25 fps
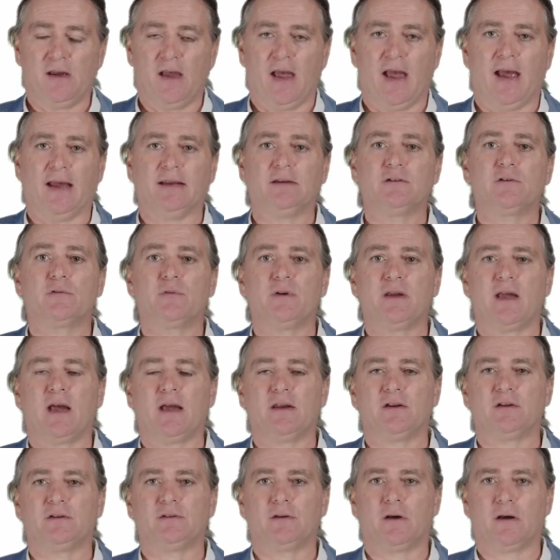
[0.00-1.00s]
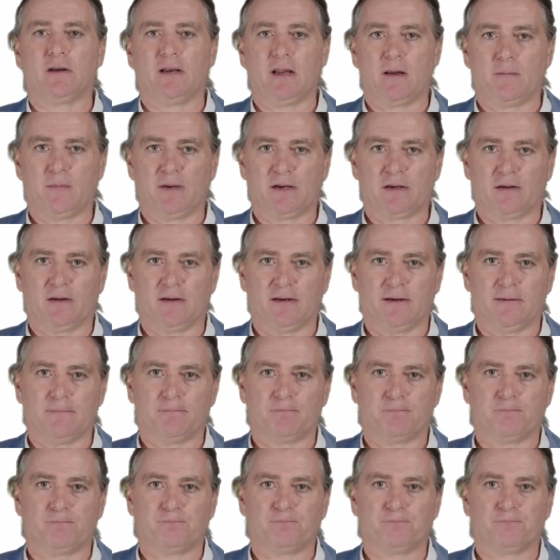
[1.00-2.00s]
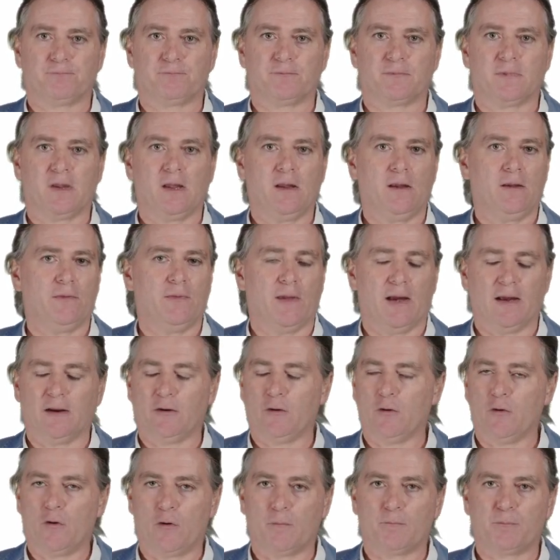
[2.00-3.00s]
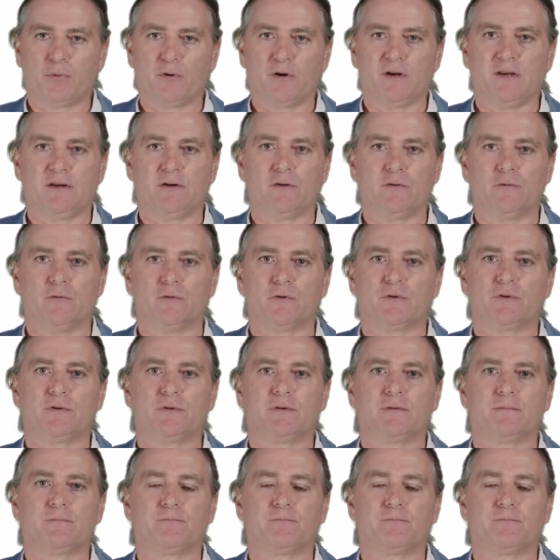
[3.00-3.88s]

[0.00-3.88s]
and created dynamically. They are not pre-cooked.